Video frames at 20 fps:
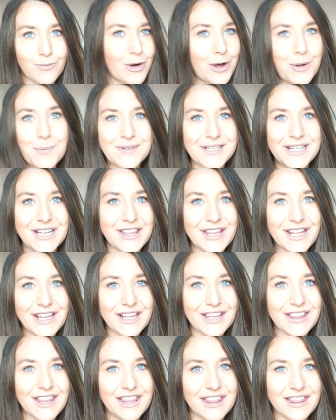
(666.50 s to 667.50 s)
wipes
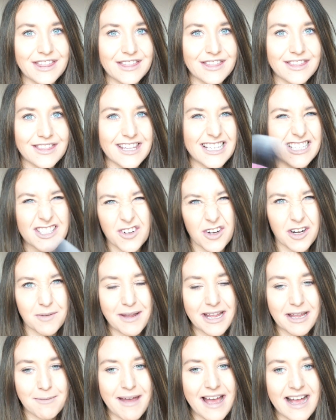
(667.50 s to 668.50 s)
anything then it's not gonna
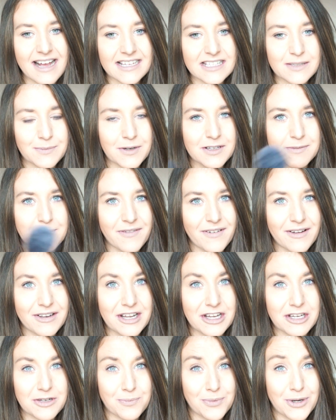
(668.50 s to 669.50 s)
make a mess, whilst my
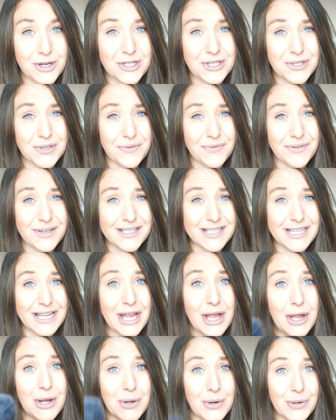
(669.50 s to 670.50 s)
foundation brush is
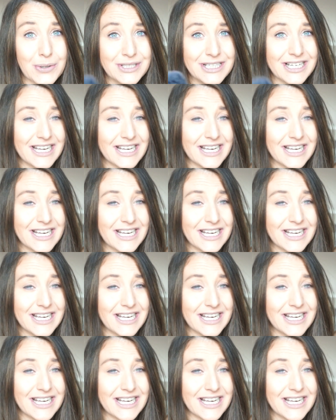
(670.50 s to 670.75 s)
obviously not